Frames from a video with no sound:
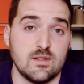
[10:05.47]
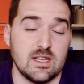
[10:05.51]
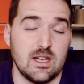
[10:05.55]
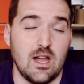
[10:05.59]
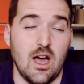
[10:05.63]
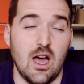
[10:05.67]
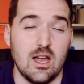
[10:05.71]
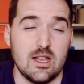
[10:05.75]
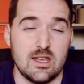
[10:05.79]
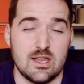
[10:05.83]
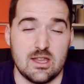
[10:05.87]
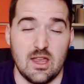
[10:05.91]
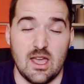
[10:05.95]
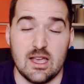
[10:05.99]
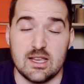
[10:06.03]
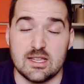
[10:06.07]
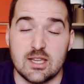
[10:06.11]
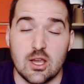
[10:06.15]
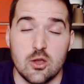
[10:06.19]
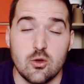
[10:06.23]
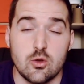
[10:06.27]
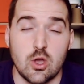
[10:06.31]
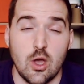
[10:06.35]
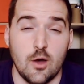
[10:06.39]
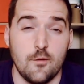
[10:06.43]
and they're
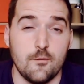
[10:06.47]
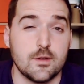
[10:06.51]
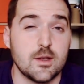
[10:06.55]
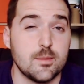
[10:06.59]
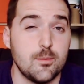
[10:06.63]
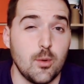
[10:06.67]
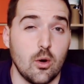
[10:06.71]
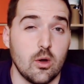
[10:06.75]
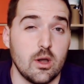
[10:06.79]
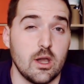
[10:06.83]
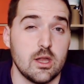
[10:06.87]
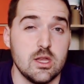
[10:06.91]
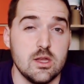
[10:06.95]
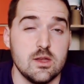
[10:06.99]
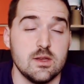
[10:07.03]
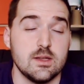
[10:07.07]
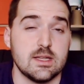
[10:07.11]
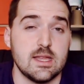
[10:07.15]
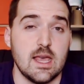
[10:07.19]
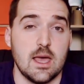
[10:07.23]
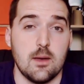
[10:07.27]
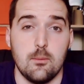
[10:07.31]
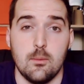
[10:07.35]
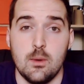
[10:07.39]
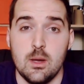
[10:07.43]
so comfortable, and I use
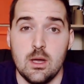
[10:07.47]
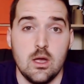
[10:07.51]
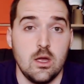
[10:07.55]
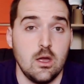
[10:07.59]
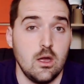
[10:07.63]
them